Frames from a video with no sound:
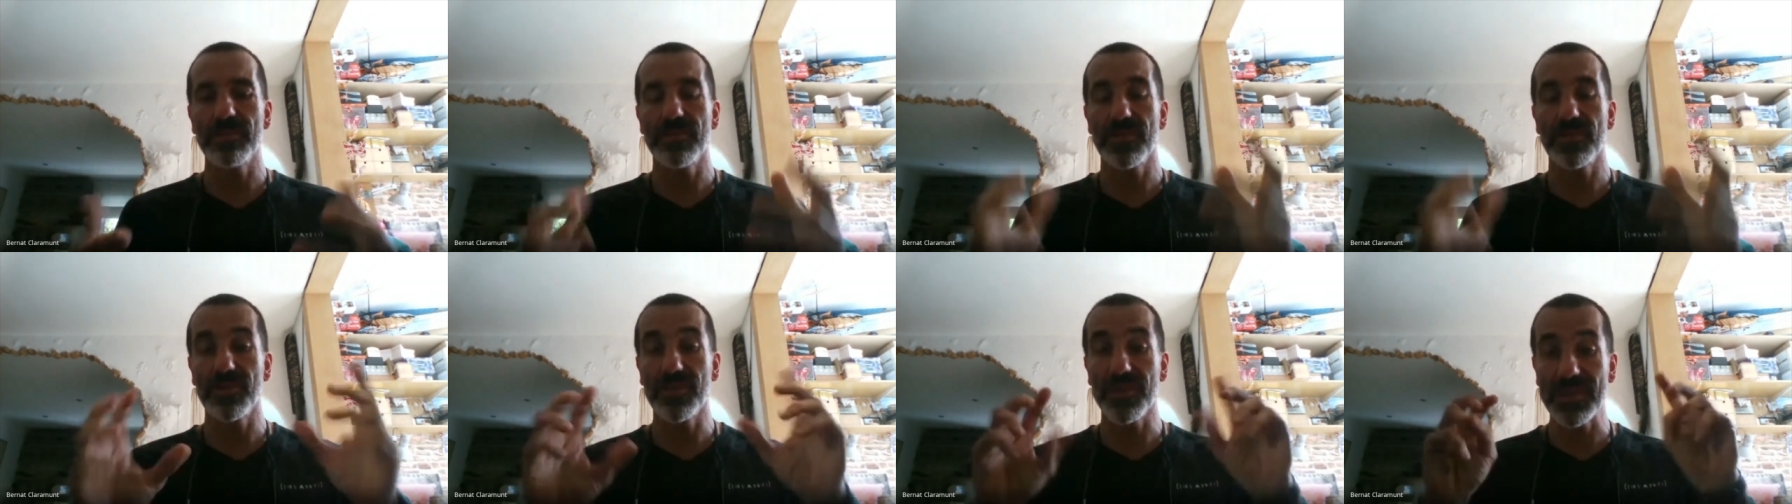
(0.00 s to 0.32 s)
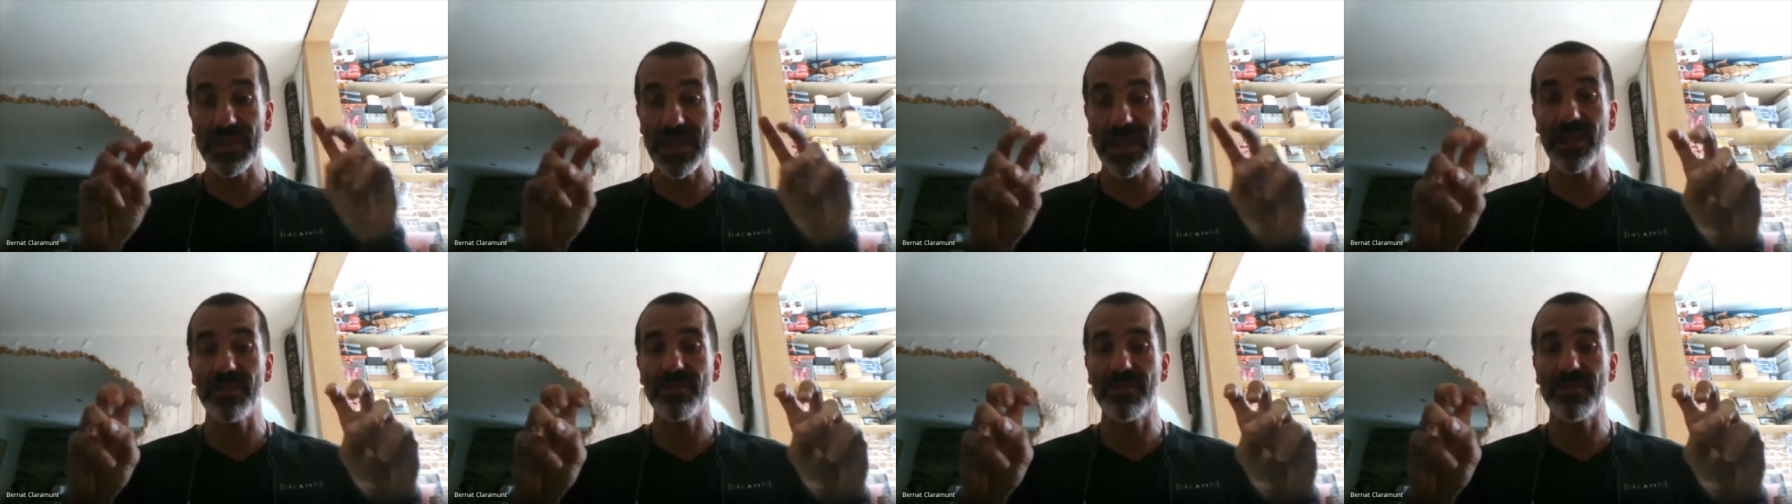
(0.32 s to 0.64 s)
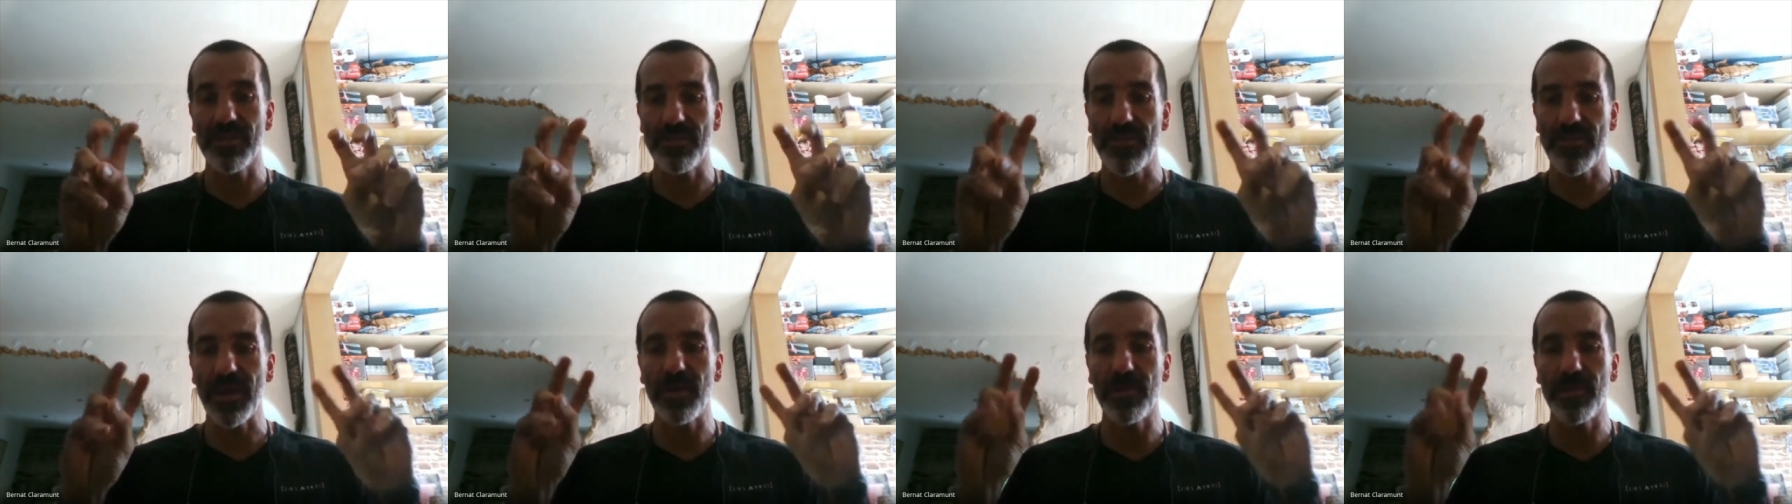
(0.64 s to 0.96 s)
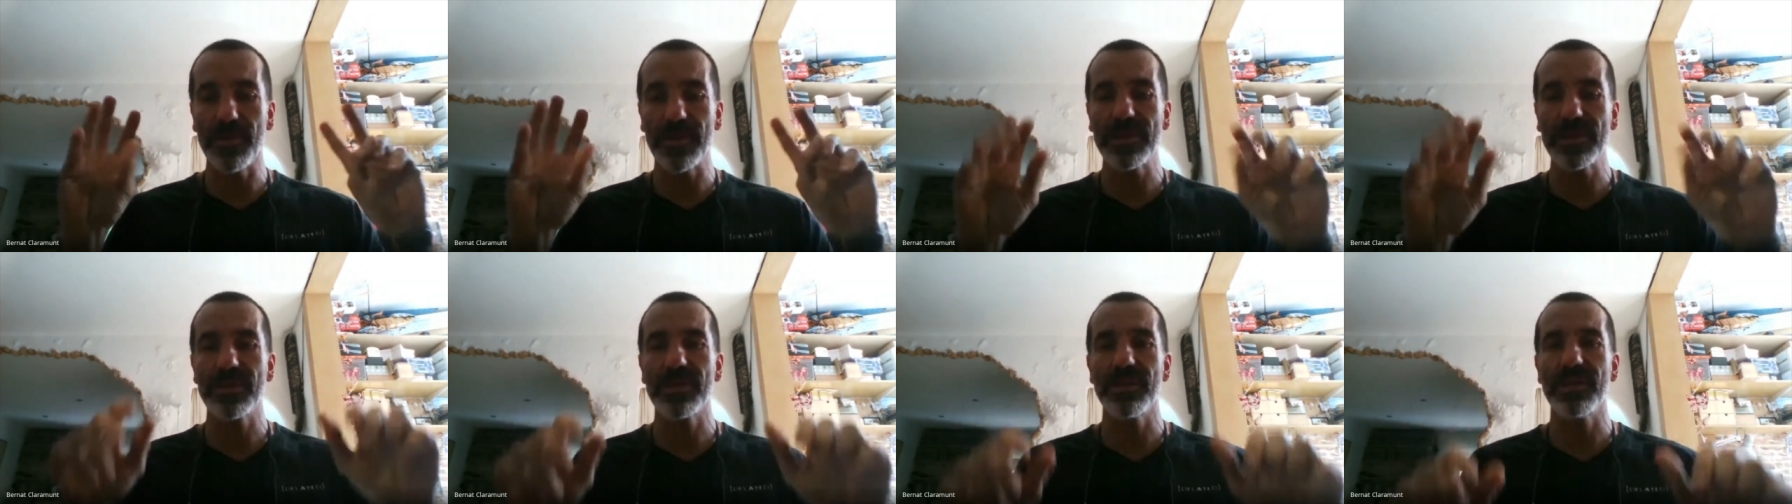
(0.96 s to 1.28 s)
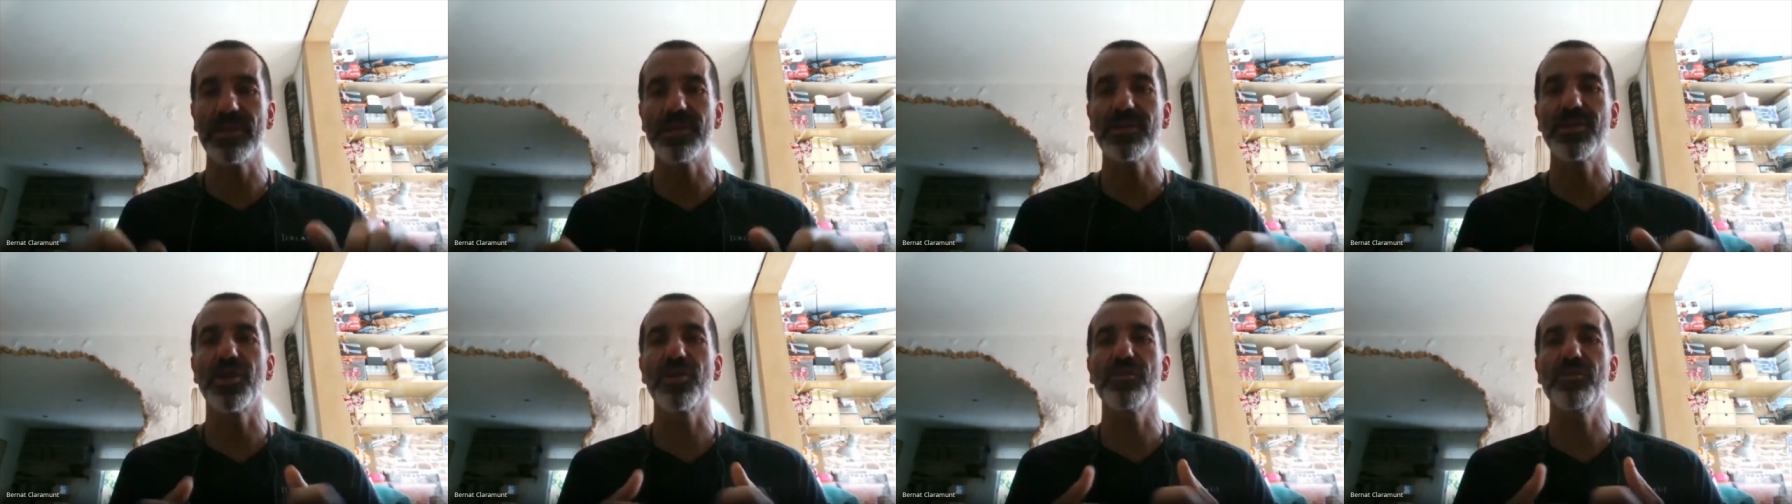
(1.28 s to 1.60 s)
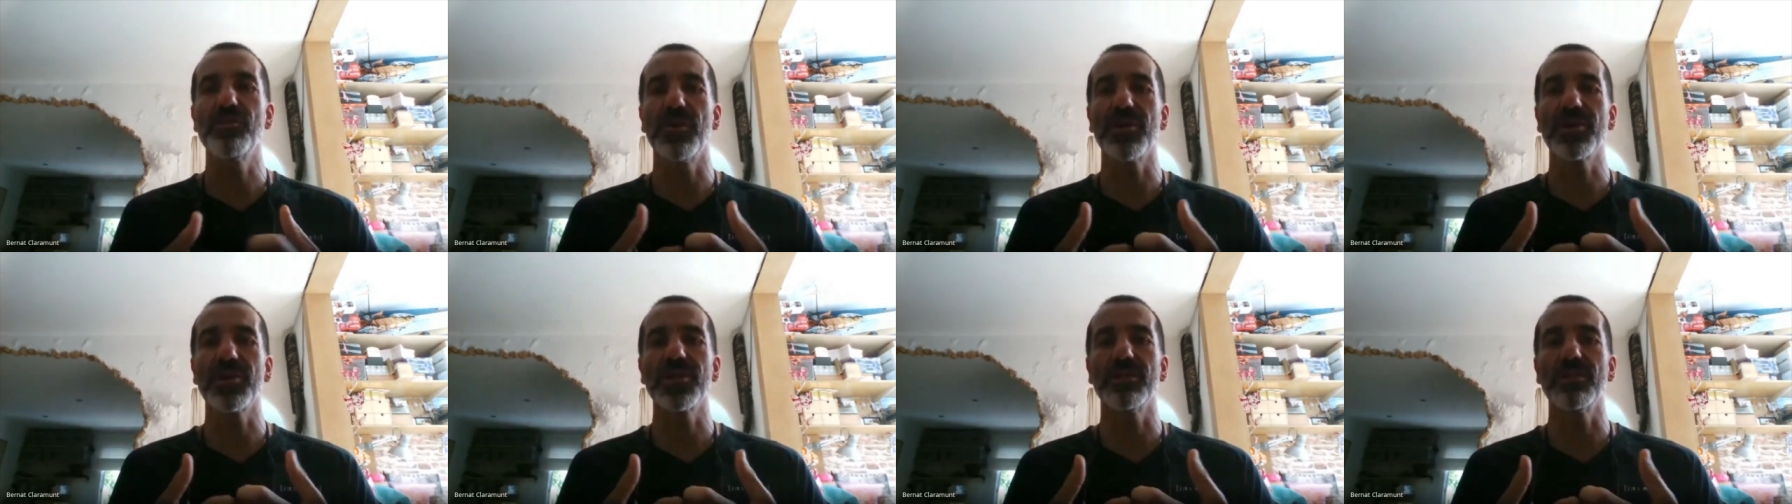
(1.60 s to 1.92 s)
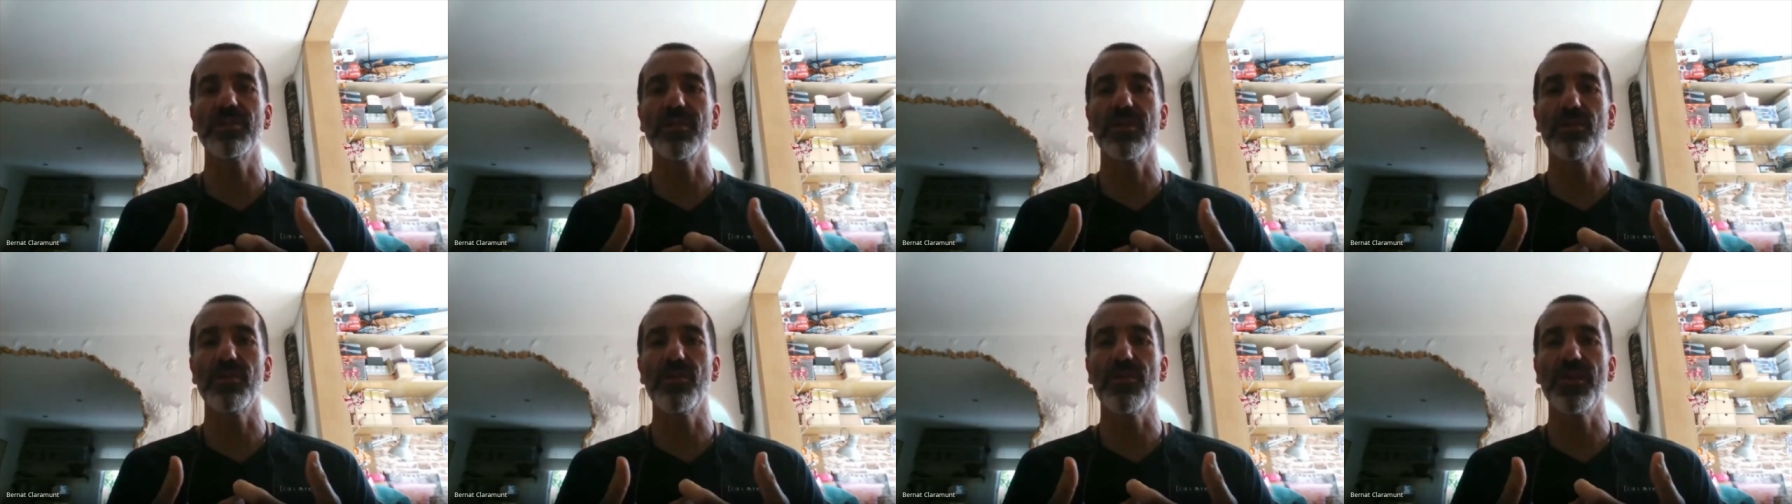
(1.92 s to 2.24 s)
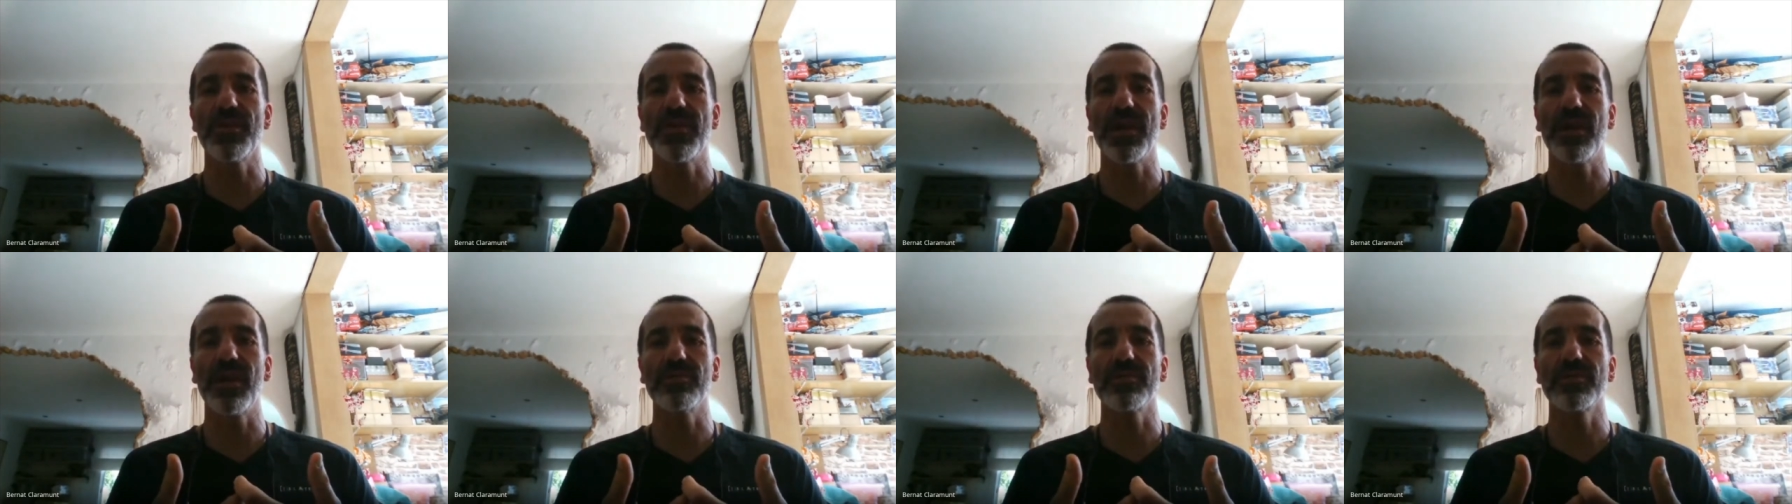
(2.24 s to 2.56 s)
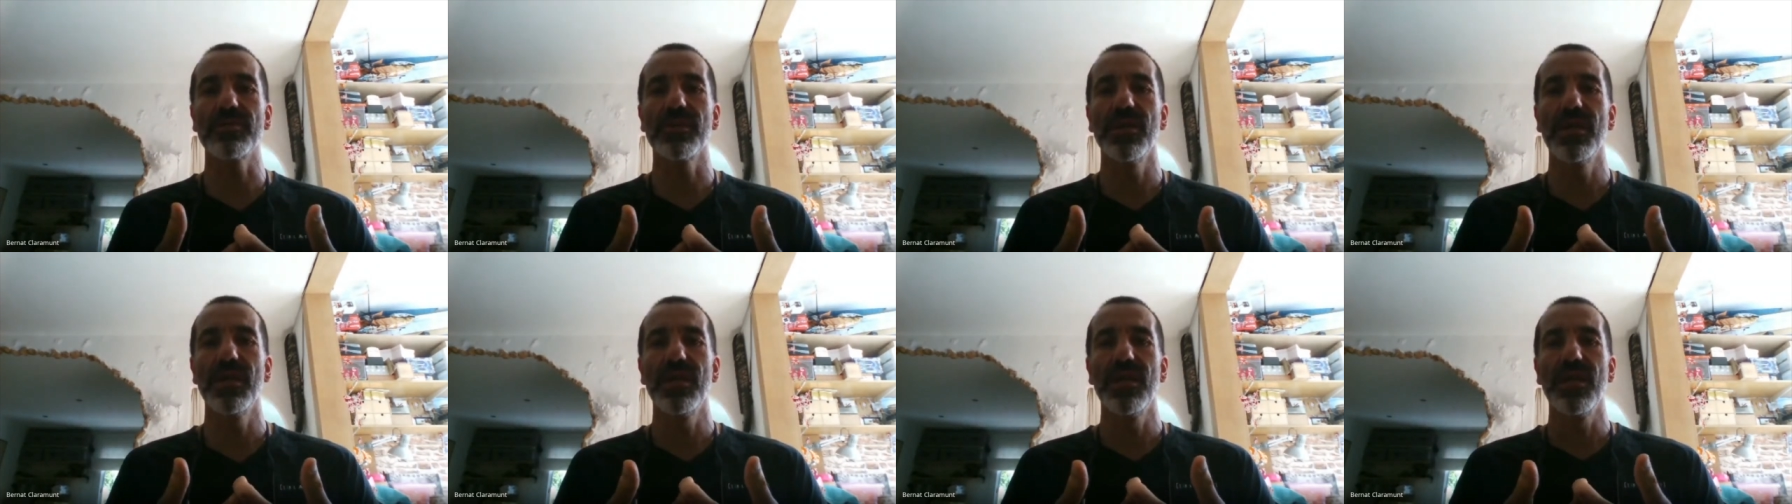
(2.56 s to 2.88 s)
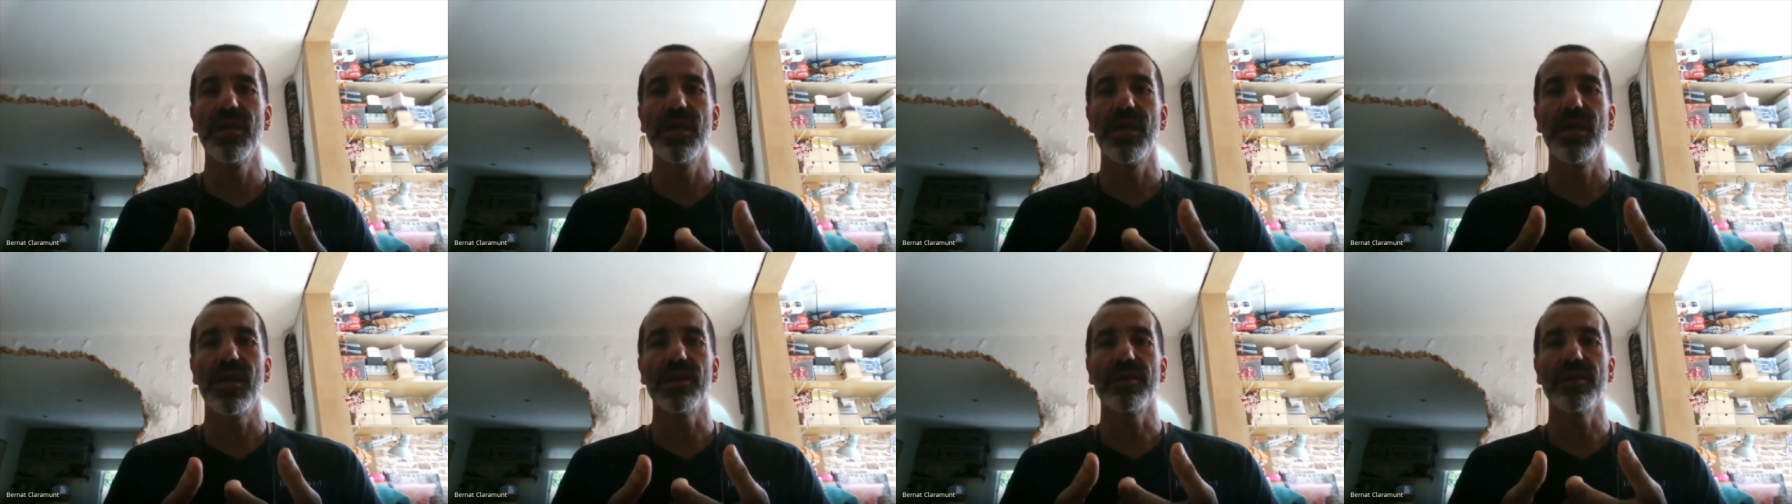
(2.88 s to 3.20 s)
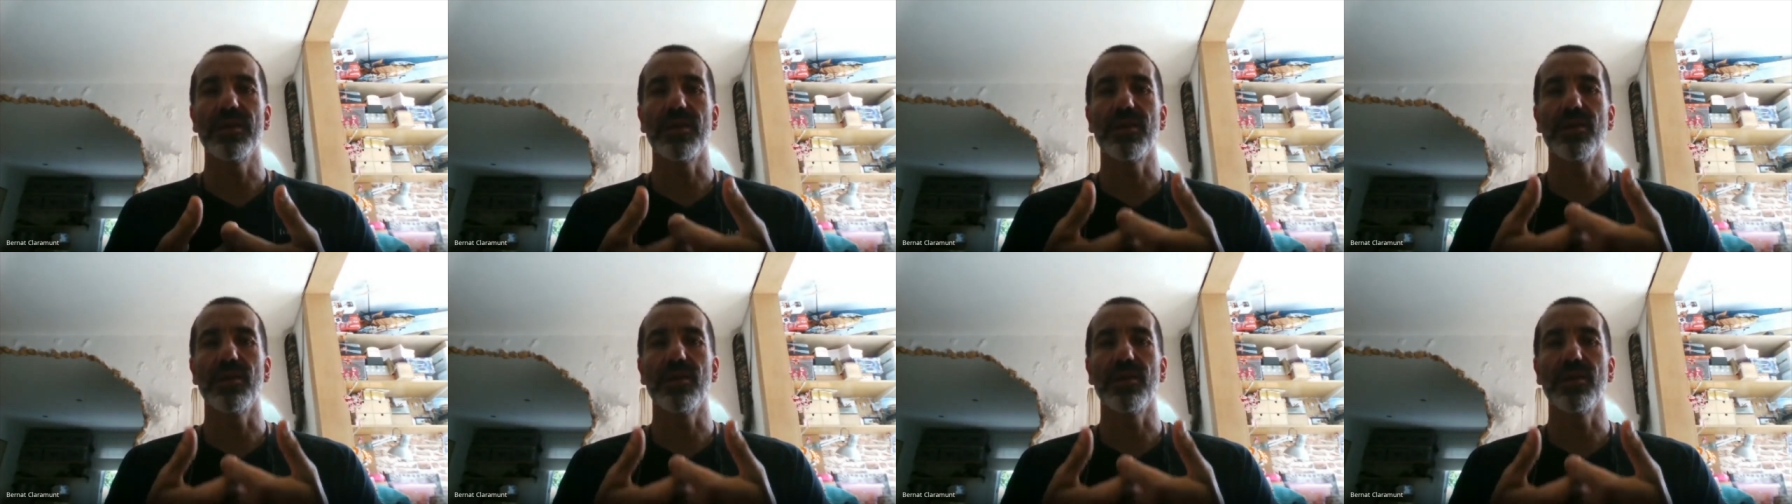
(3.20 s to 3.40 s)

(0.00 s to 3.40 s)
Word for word: sustainable development is not possible without the